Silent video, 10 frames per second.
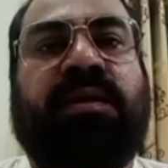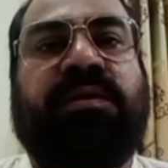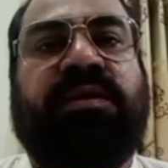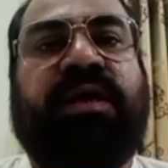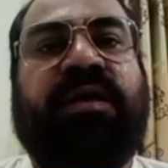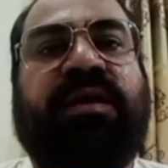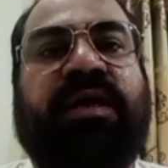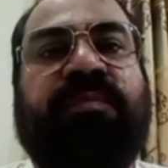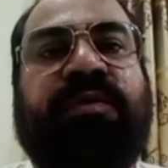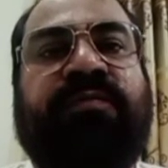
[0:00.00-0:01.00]
Third
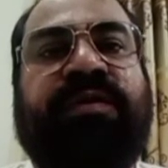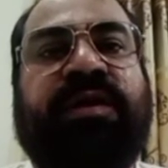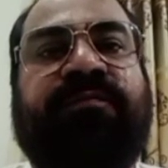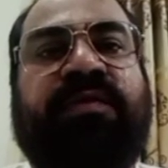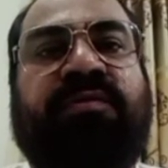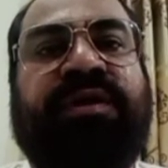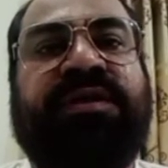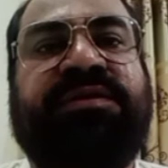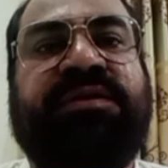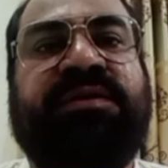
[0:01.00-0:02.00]
type of deep
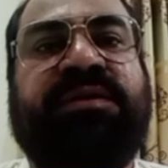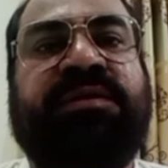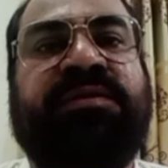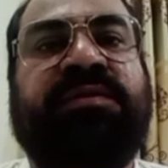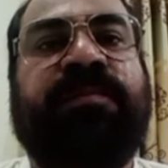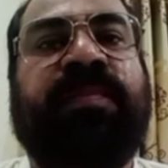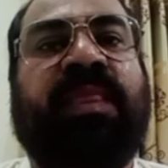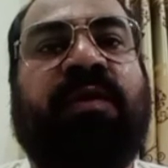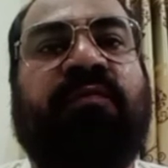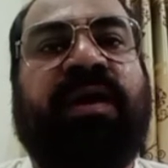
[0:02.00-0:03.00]
foundation is
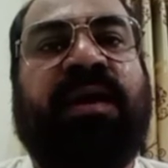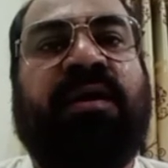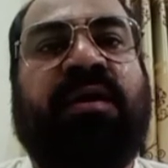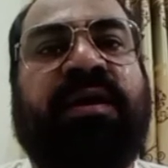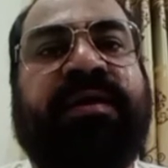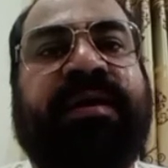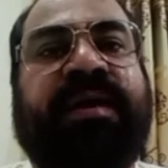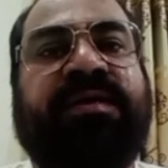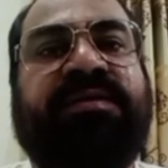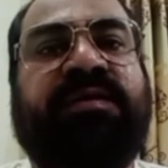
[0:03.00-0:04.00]
well or
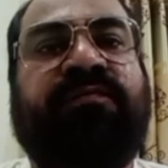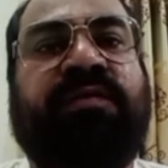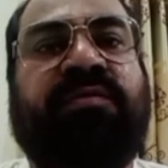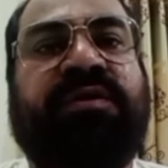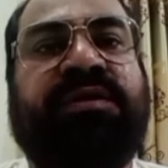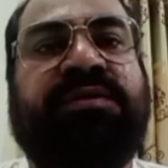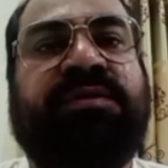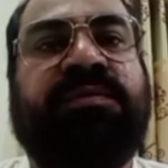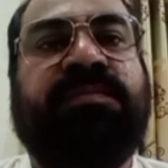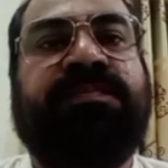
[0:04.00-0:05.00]
caisson
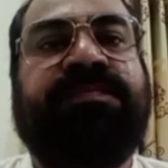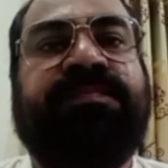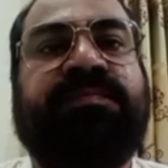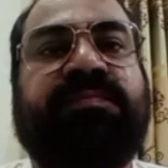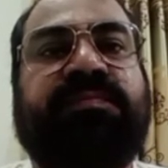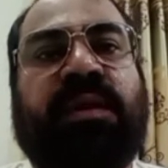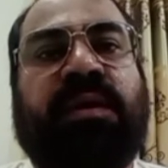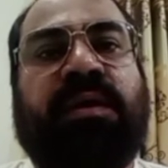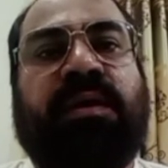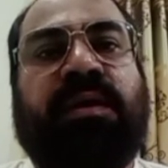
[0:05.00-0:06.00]
foundation.
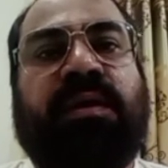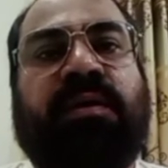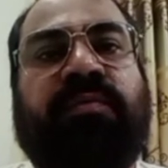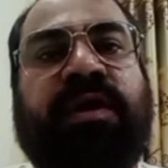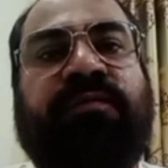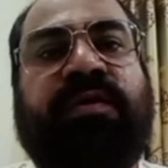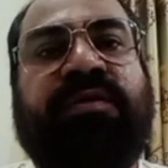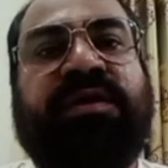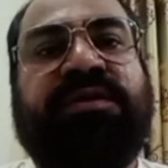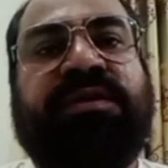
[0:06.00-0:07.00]
Well
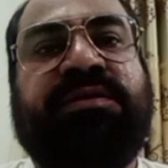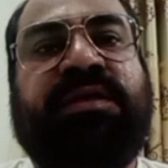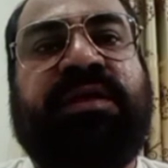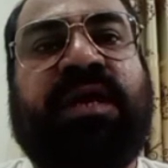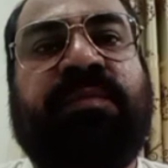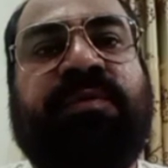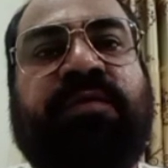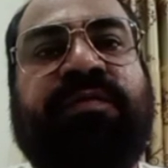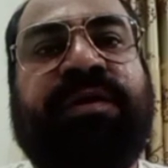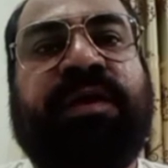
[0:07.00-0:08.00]
foundation is a type
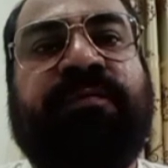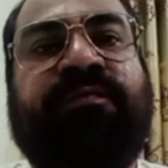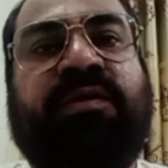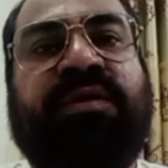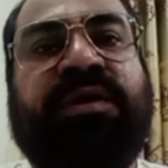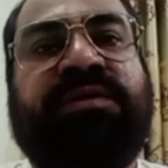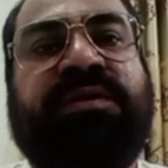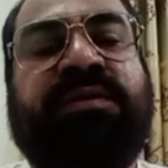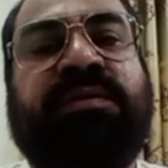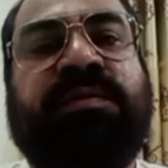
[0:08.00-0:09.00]
of deep
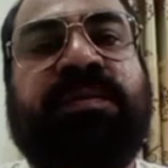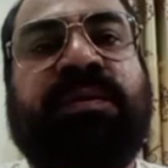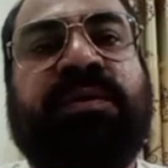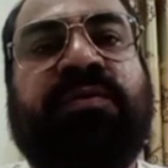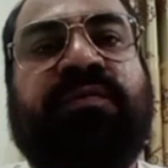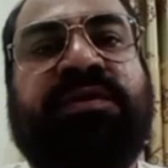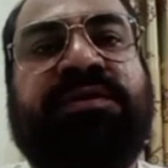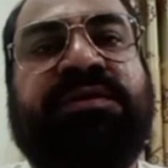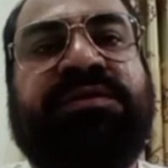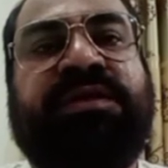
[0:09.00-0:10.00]
foundation which
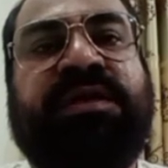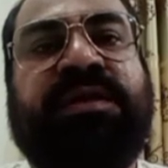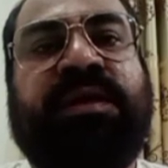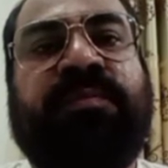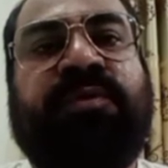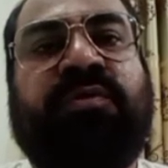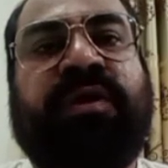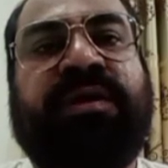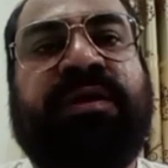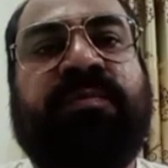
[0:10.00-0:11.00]
is generally
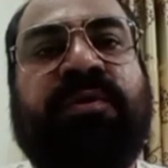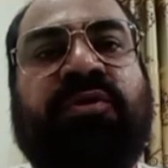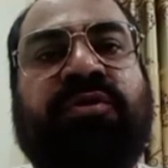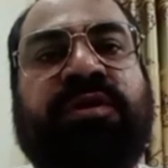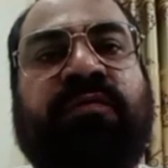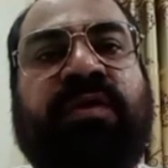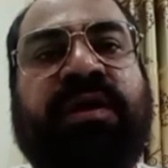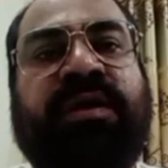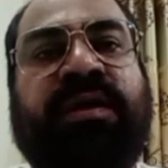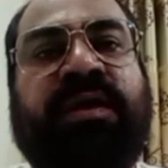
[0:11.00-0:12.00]
provided below the
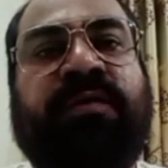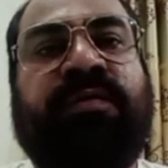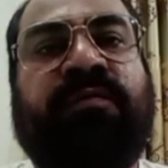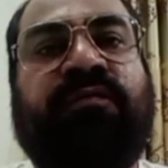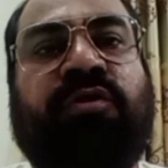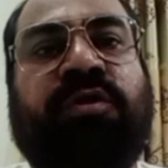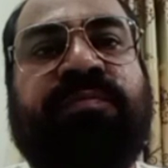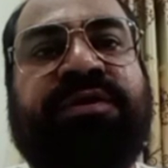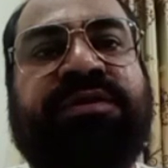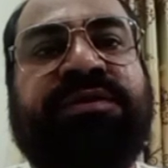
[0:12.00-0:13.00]
water level for
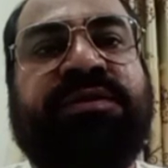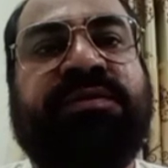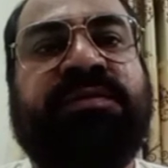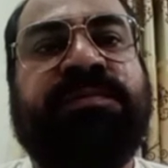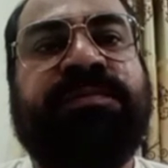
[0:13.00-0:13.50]
bridges.